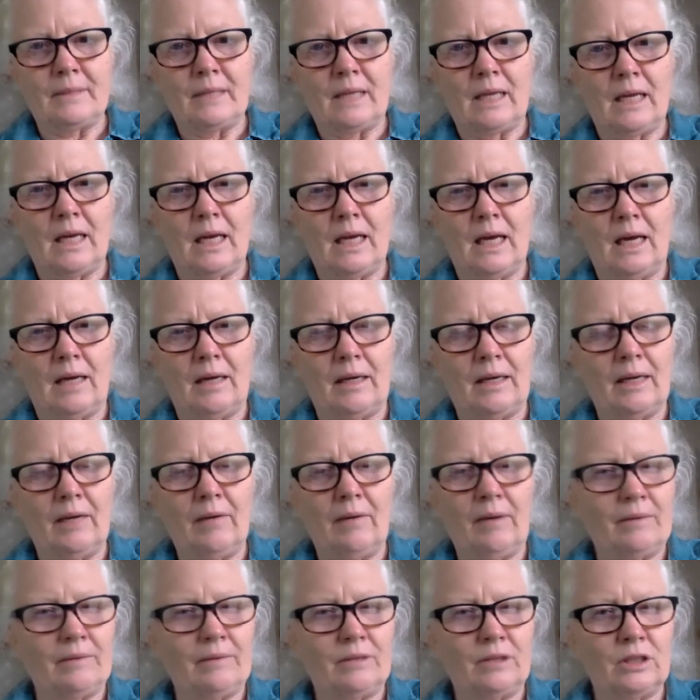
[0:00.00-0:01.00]
Uh,
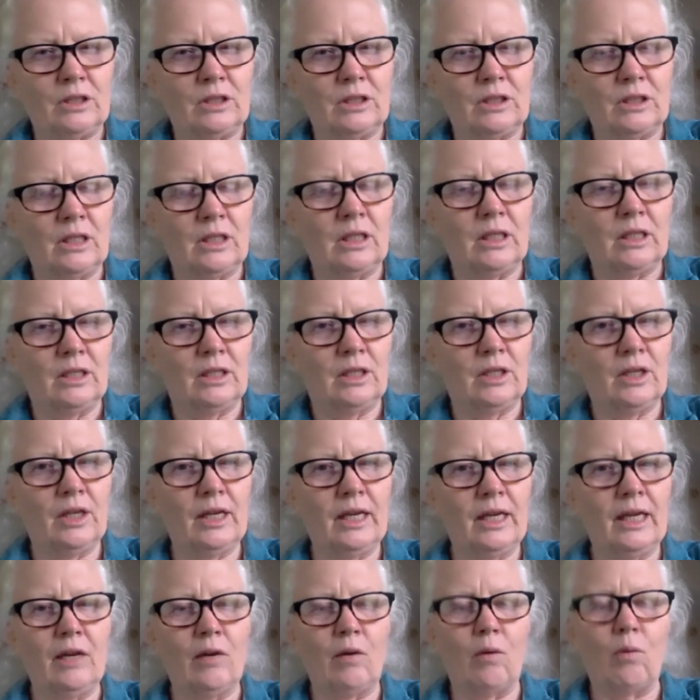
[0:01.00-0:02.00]
anyway, I'm just
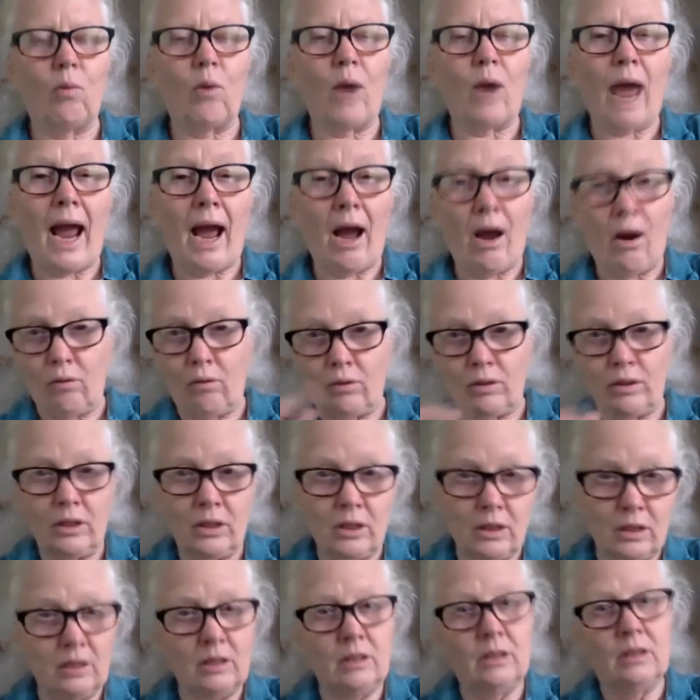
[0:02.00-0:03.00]
thinking around
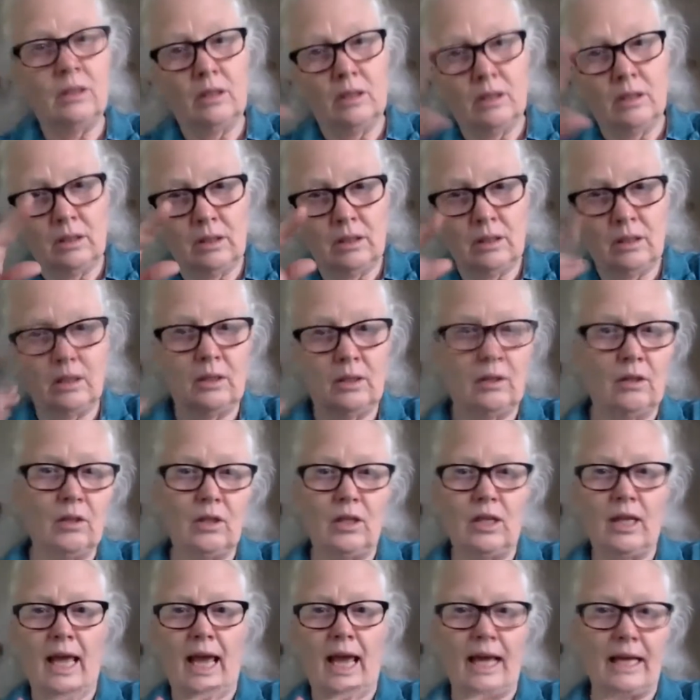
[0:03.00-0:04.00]

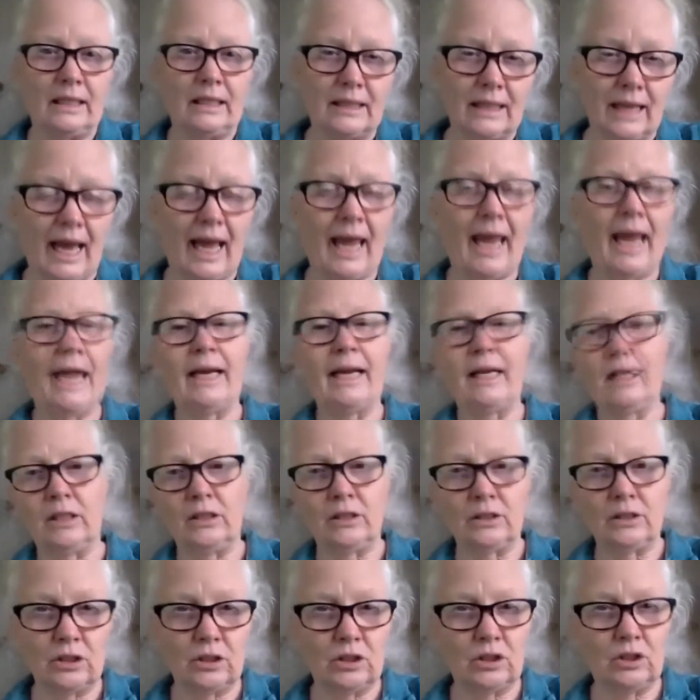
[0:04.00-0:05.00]
that
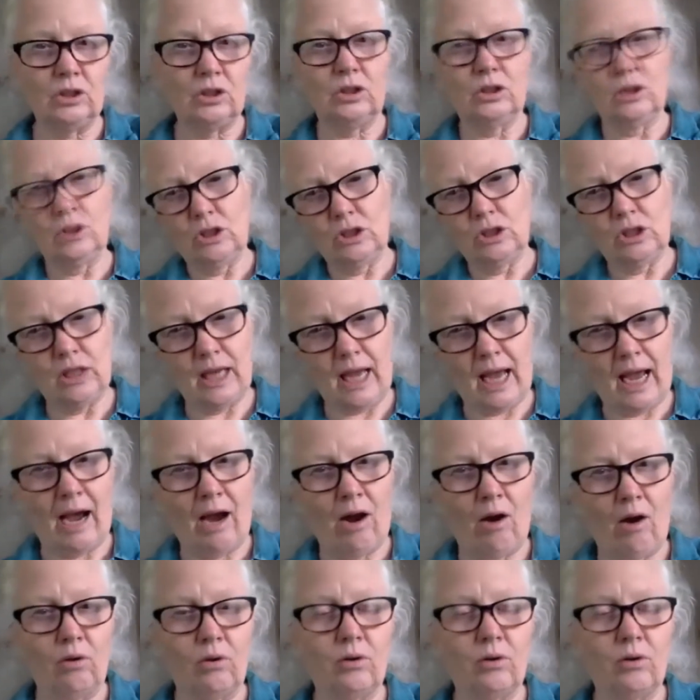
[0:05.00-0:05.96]
diagonal Ow!